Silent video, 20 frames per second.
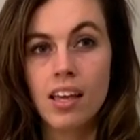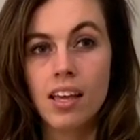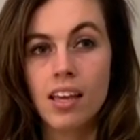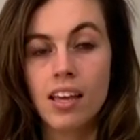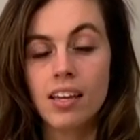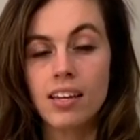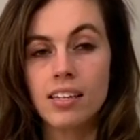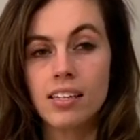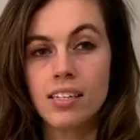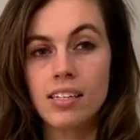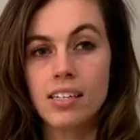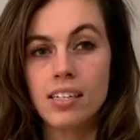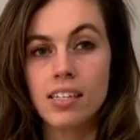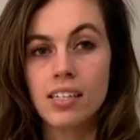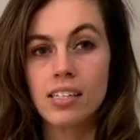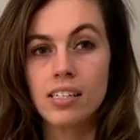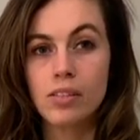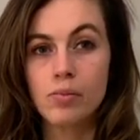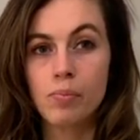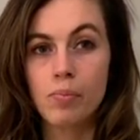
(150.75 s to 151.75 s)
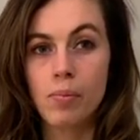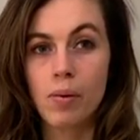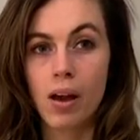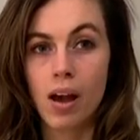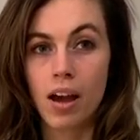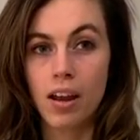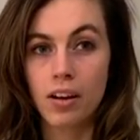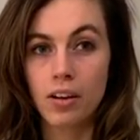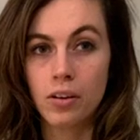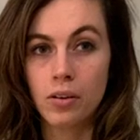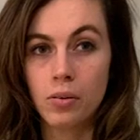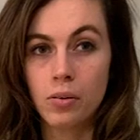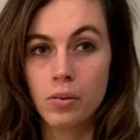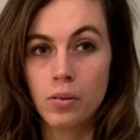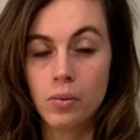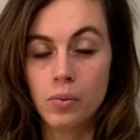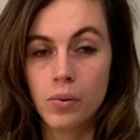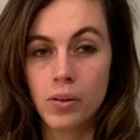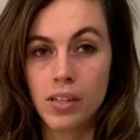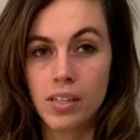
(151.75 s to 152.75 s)
And his motto
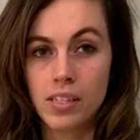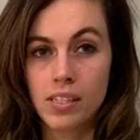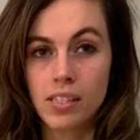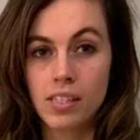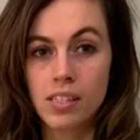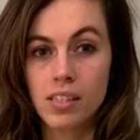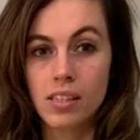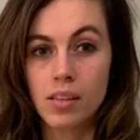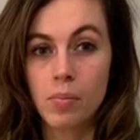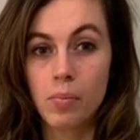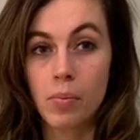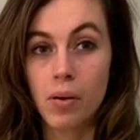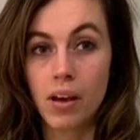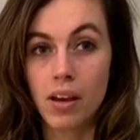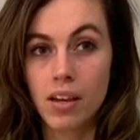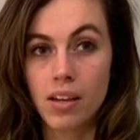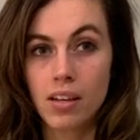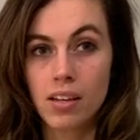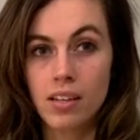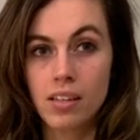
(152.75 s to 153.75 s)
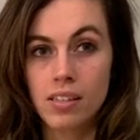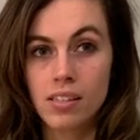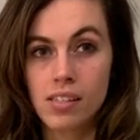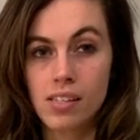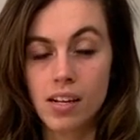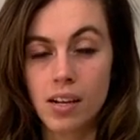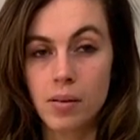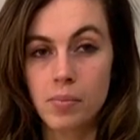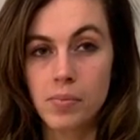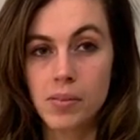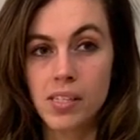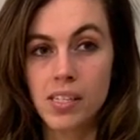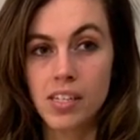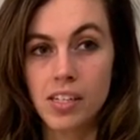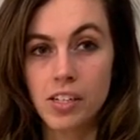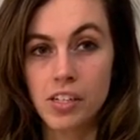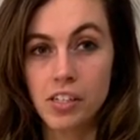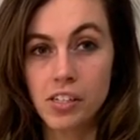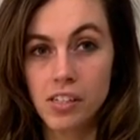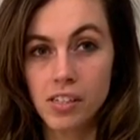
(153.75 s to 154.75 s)
was the buck stops
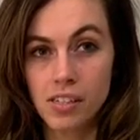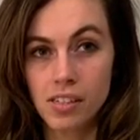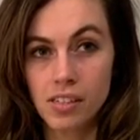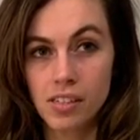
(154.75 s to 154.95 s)
here.